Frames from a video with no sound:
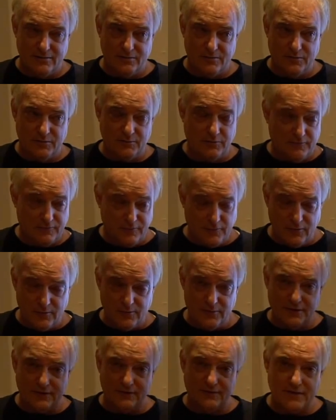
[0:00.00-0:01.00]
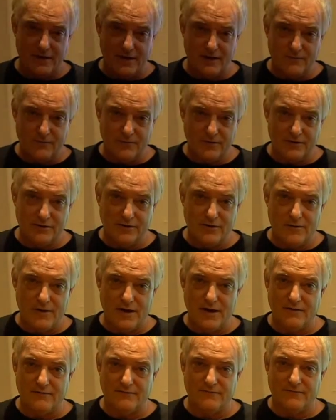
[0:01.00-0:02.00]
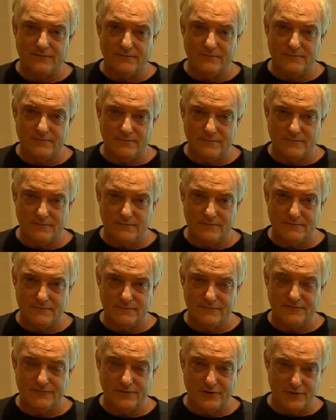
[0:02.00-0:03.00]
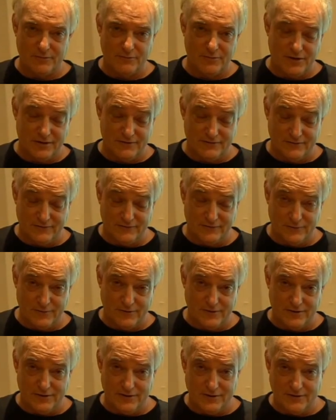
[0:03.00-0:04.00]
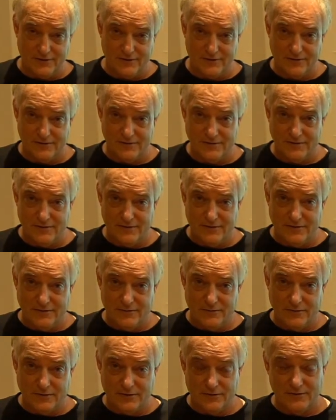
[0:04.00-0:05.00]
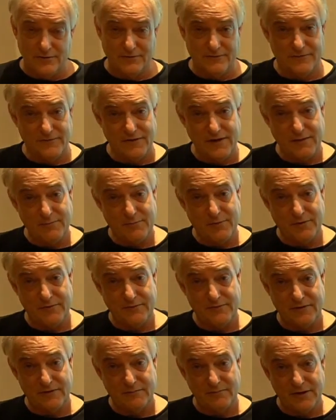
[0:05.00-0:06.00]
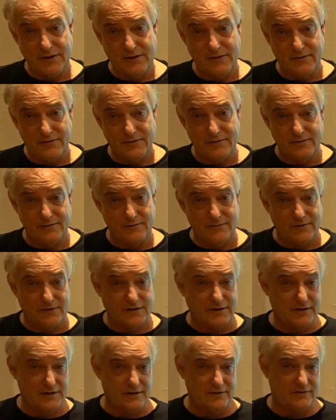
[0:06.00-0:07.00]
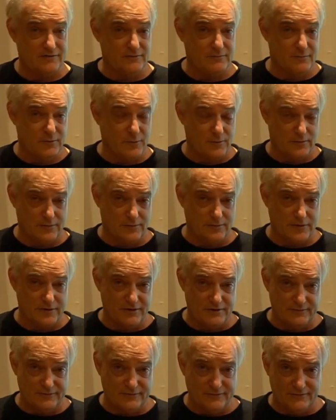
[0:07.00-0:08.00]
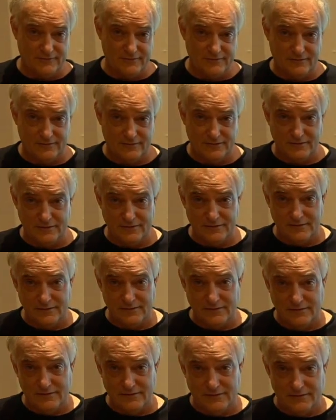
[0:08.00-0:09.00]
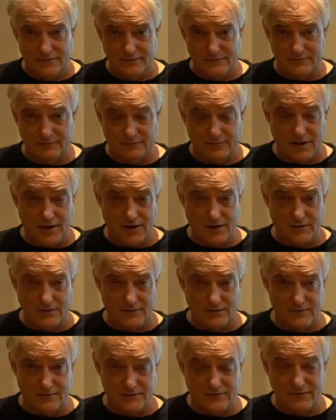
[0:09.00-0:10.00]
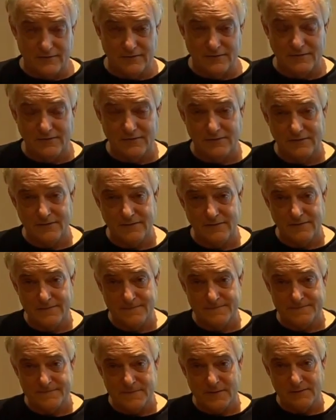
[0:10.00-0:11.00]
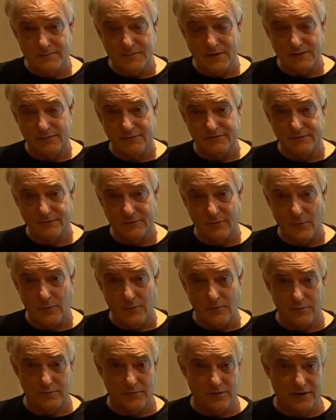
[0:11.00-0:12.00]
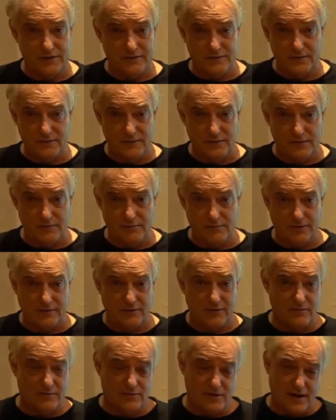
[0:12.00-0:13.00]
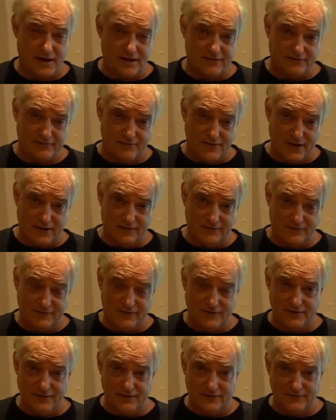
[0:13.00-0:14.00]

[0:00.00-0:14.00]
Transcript: But before we do that, we're going to go out, celebrate this win here. We're going to look for that perfect meal. We're going to get us some pork ribs, some collards, maybe some cornbread too, and a big old glass of iced tea.